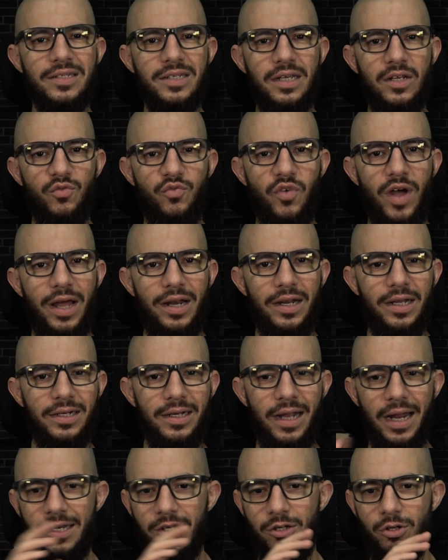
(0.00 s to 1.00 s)
is invalid
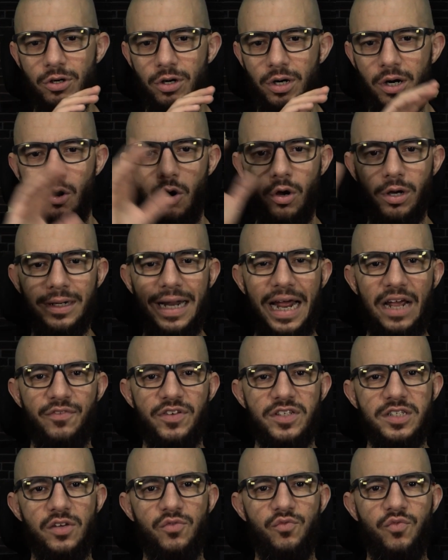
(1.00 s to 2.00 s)
and your whole life
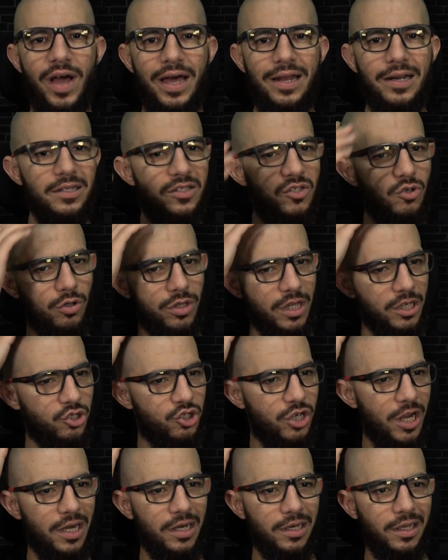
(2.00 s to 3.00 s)
is invalid so the
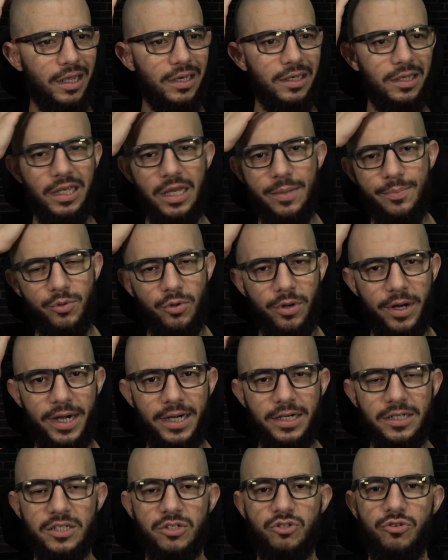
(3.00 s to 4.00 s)
gel can keep your
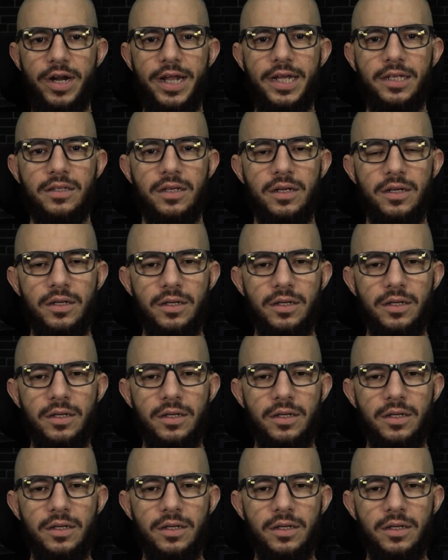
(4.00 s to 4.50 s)
hair straight?